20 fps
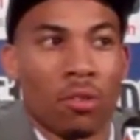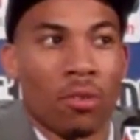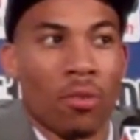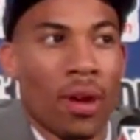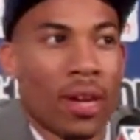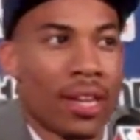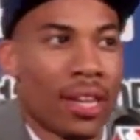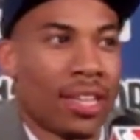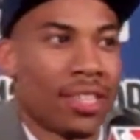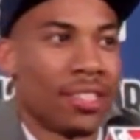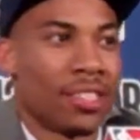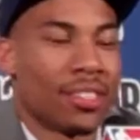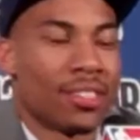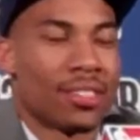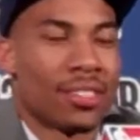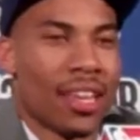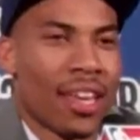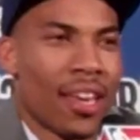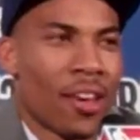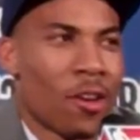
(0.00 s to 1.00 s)
Why not just
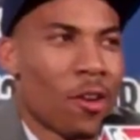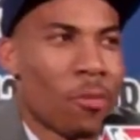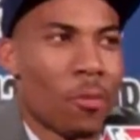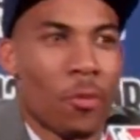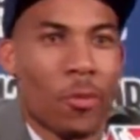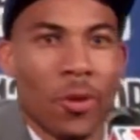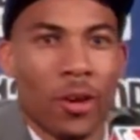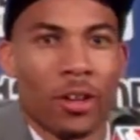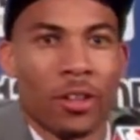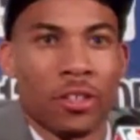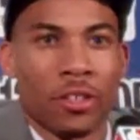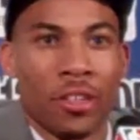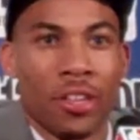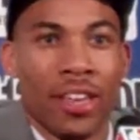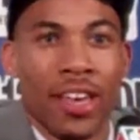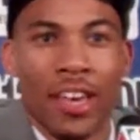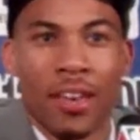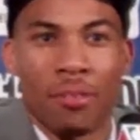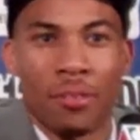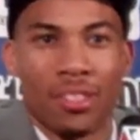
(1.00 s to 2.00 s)
stay home and work on your
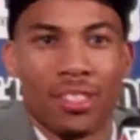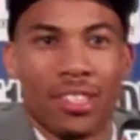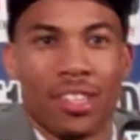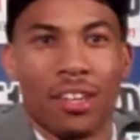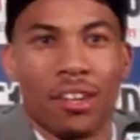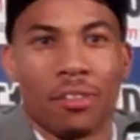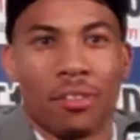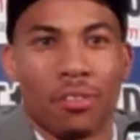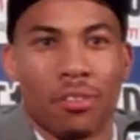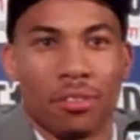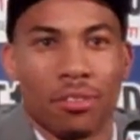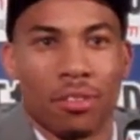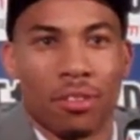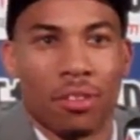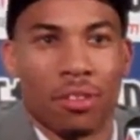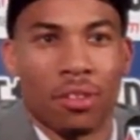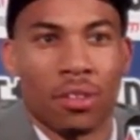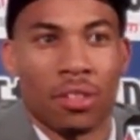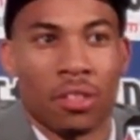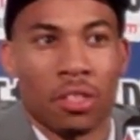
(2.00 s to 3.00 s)
game yourself?
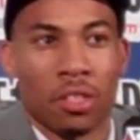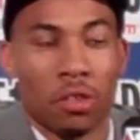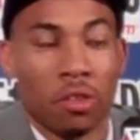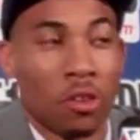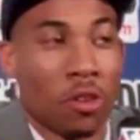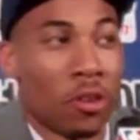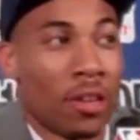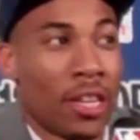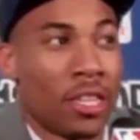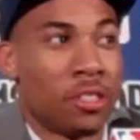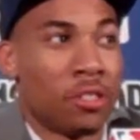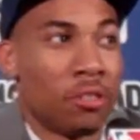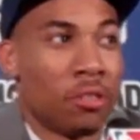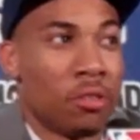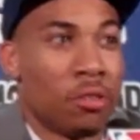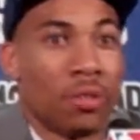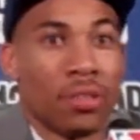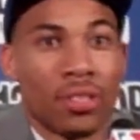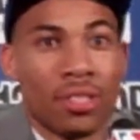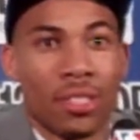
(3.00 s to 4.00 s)
You know that you're
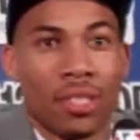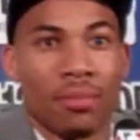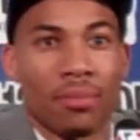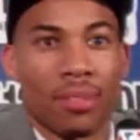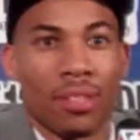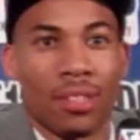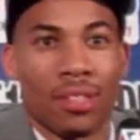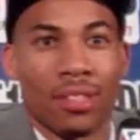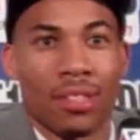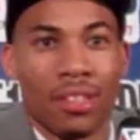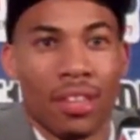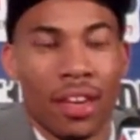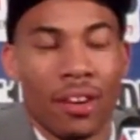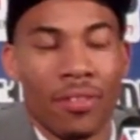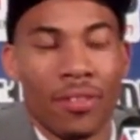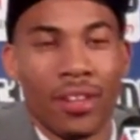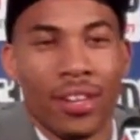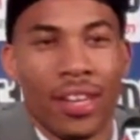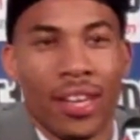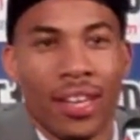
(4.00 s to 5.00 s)
doing something
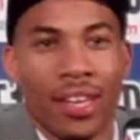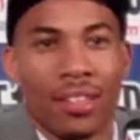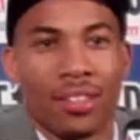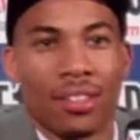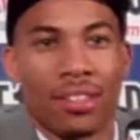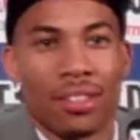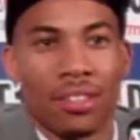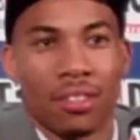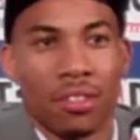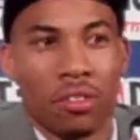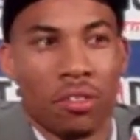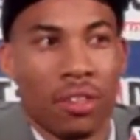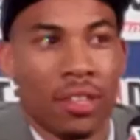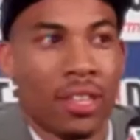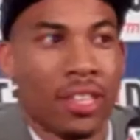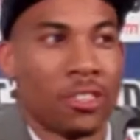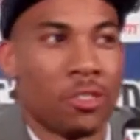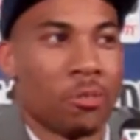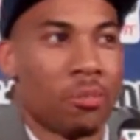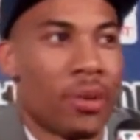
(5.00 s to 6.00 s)
every day to
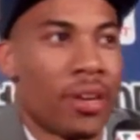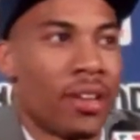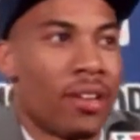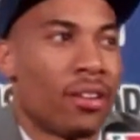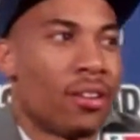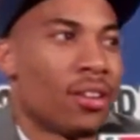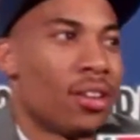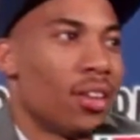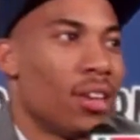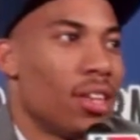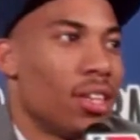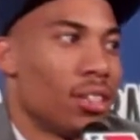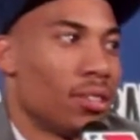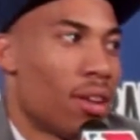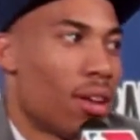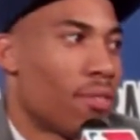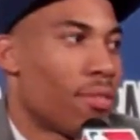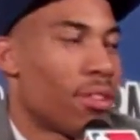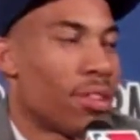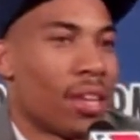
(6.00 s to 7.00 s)
get you better. So
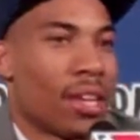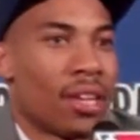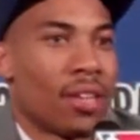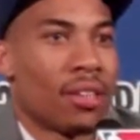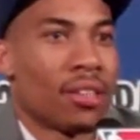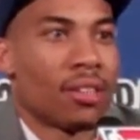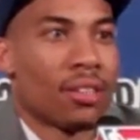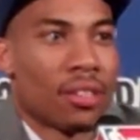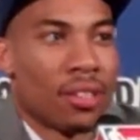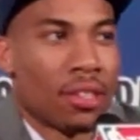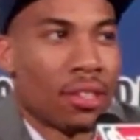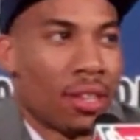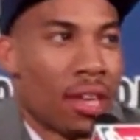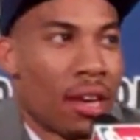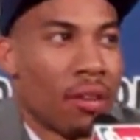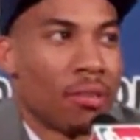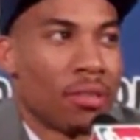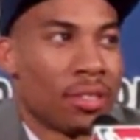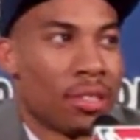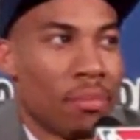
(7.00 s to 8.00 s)
I feel like
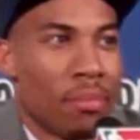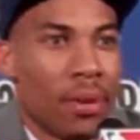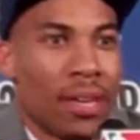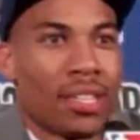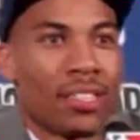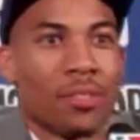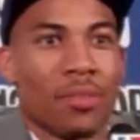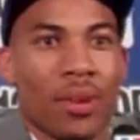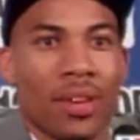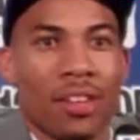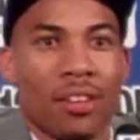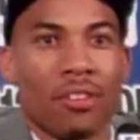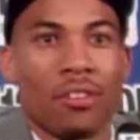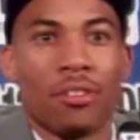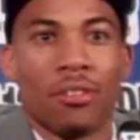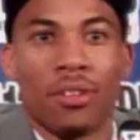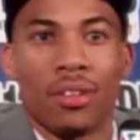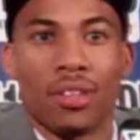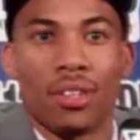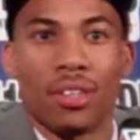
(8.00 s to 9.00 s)
that was the best way to do
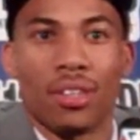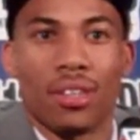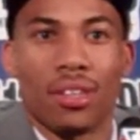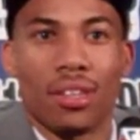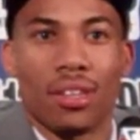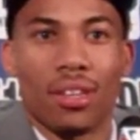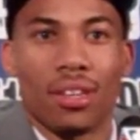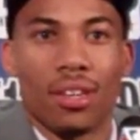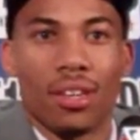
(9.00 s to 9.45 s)
it.